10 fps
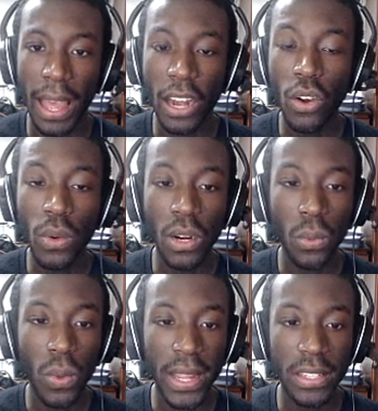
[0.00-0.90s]
don't want to
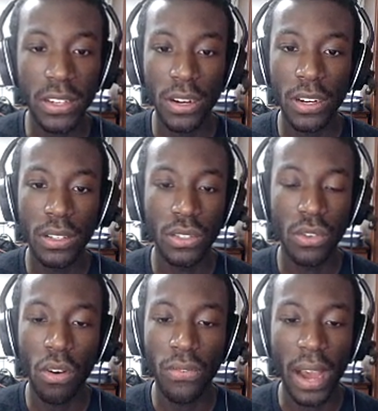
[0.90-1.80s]
waste turn
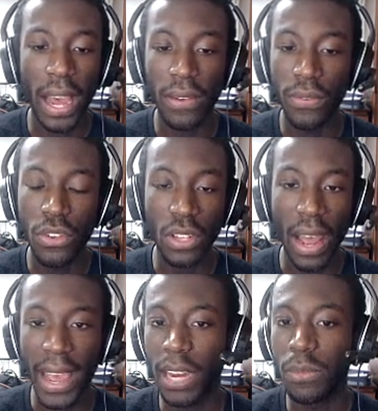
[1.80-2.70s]
going for using
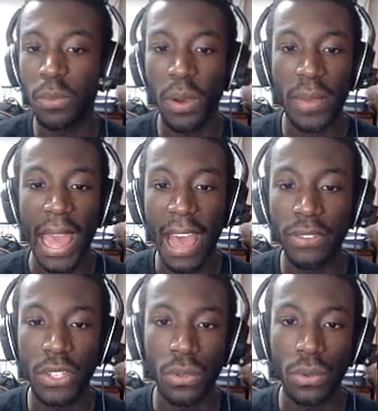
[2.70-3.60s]
items, but we
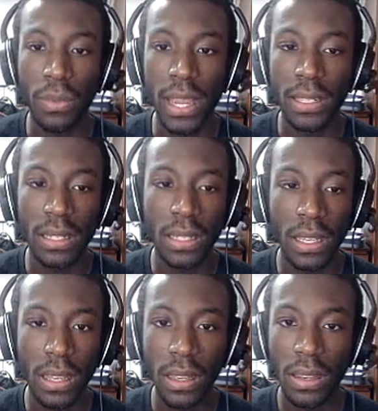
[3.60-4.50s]
have to,
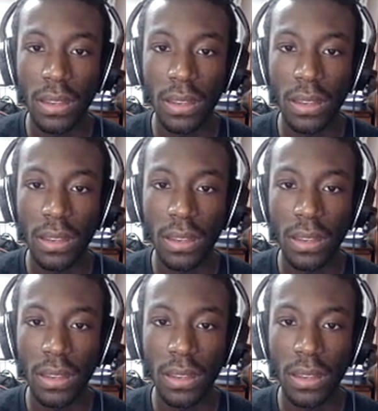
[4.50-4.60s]
basically.